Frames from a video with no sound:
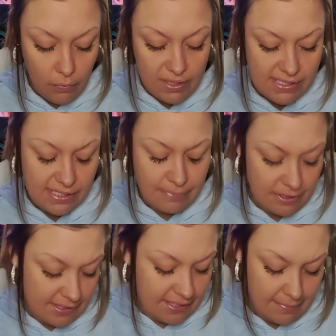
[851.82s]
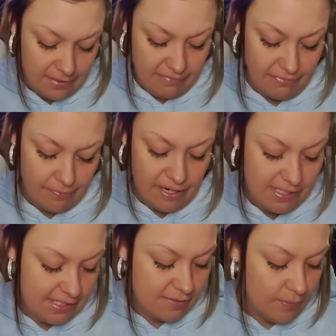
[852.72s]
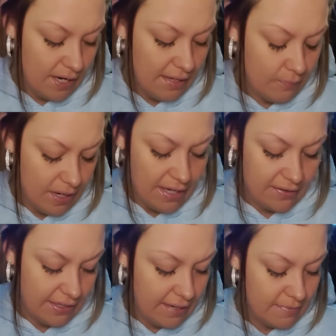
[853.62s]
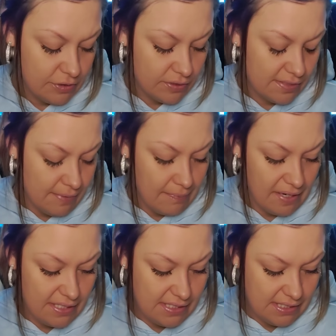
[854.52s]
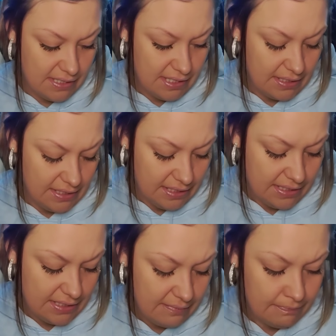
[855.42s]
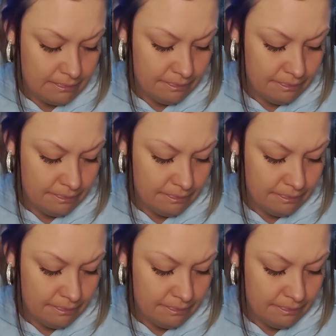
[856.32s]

What is this person coming in for Pisces? Why why are they coming towards my Pisces like this?